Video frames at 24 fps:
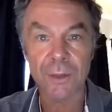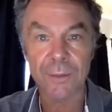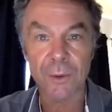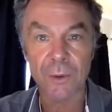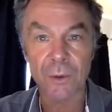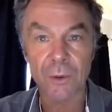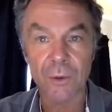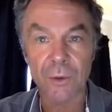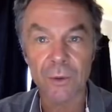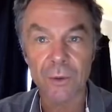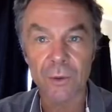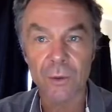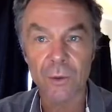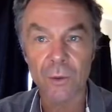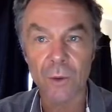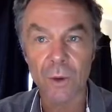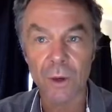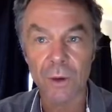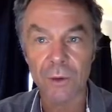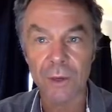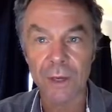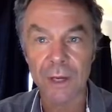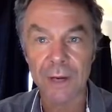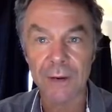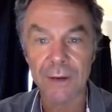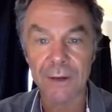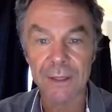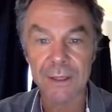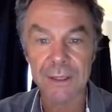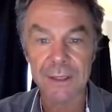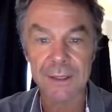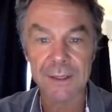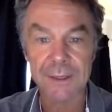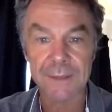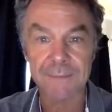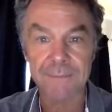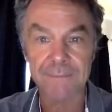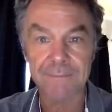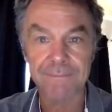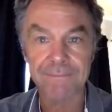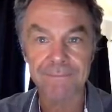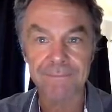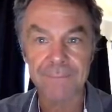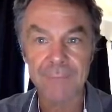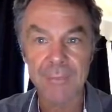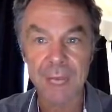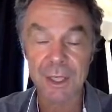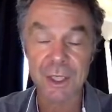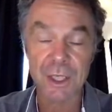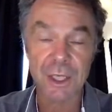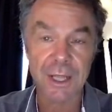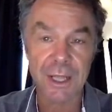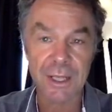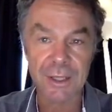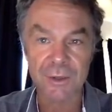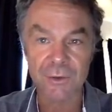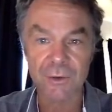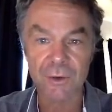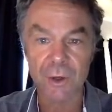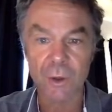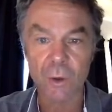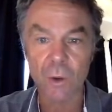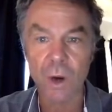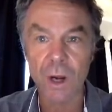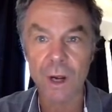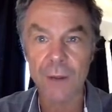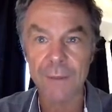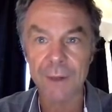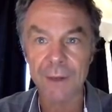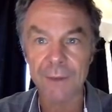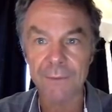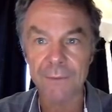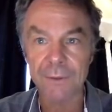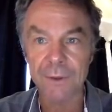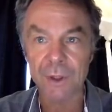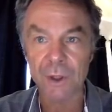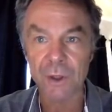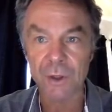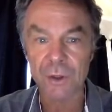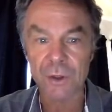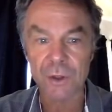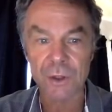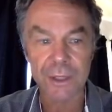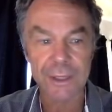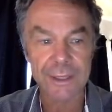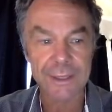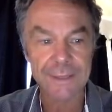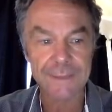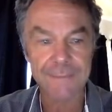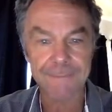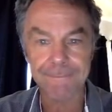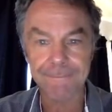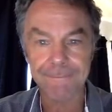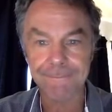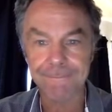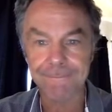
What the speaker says: triple quote characters. Actually, that's a requirement for doc strings.